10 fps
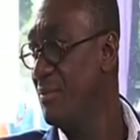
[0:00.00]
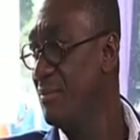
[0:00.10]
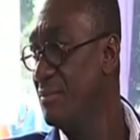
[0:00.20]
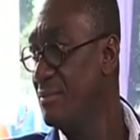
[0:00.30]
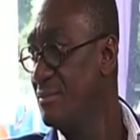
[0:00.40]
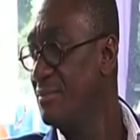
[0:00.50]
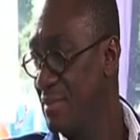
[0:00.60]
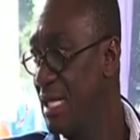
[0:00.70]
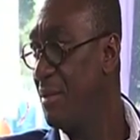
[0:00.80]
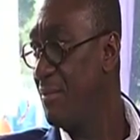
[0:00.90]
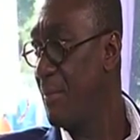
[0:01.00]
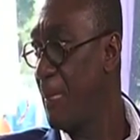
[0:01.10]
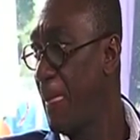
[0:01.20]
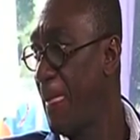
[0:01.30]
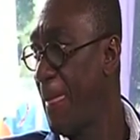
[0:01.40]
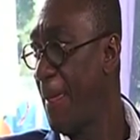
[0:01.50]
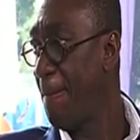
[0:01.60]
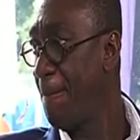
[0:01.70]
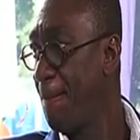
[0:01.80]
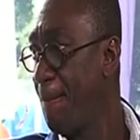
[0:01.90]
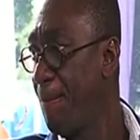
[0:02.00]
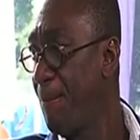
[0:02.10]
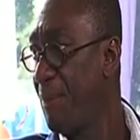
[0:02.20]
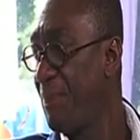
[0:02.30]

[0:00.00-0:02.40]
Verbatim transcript: Okay. Yeah. But does it apply